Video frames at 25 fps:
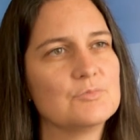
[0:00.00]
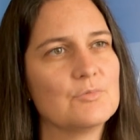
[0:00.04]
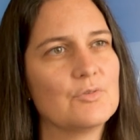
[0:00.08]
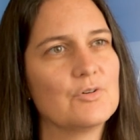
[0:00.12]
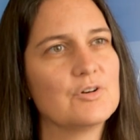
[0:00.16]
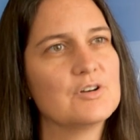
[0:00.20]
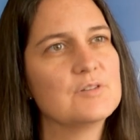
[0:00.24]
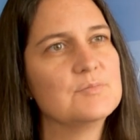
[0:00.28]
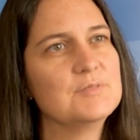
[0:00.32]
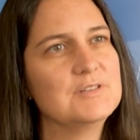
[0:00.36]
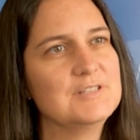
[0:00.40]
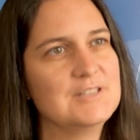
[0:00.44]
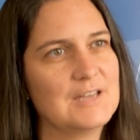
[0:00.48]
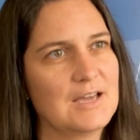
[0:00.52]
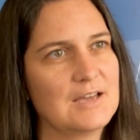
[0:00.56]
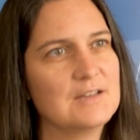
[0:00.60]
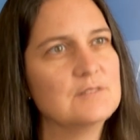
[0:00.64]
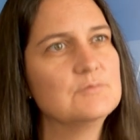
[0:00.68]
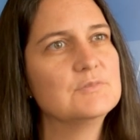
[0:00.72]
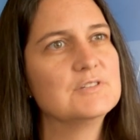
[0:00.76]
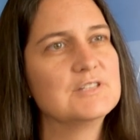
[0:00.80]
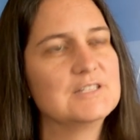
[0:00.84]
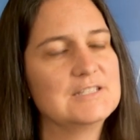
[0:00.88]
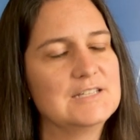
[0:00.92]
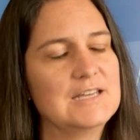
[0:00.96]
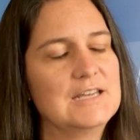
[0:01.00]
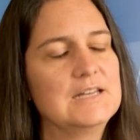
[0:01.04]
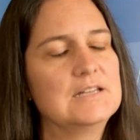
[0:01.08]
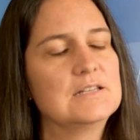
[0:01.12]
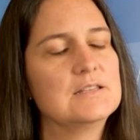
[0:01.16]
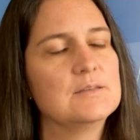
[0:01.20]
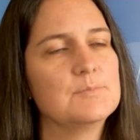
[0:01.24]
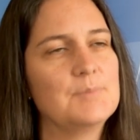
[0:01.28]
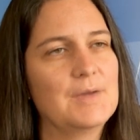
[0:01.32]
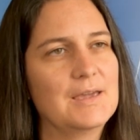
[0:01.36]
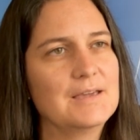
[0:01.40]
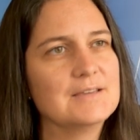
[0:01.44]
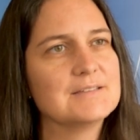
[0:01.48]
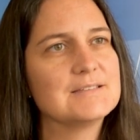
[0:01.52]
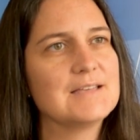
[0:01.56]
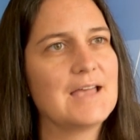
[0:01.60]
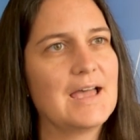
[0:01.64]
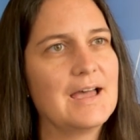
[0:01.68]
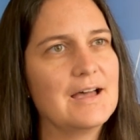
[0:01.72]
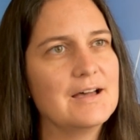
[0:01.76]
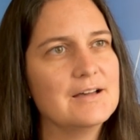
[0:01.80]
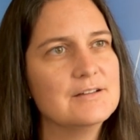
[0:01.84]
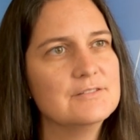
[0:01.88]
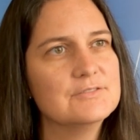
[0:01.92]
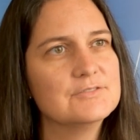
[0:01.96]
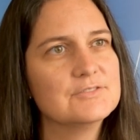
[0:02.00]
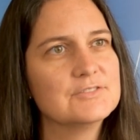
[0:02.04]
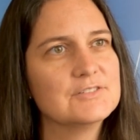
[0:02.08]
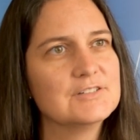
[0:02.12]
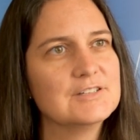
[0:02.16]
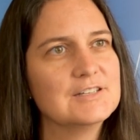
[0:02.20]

more to be done with the data the banks have,